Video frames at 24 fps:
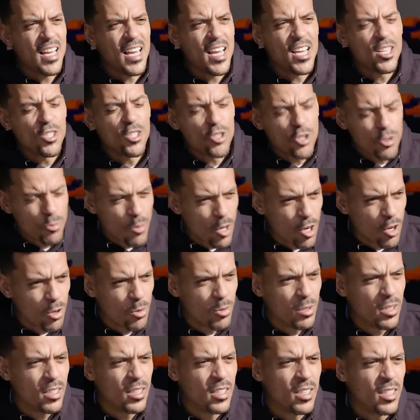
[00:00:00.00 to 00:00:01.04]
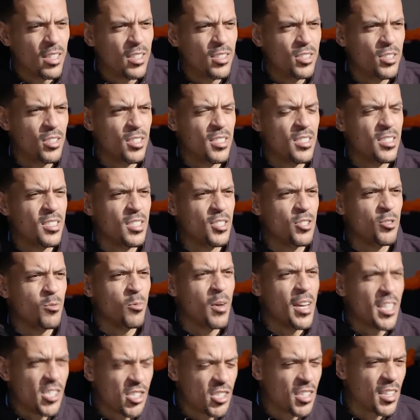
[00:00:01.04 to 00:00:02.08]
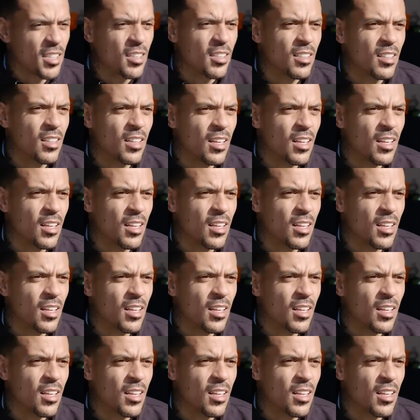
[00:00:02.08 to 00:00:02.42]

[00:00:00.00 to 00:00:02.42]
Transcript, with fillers: intro to the situation.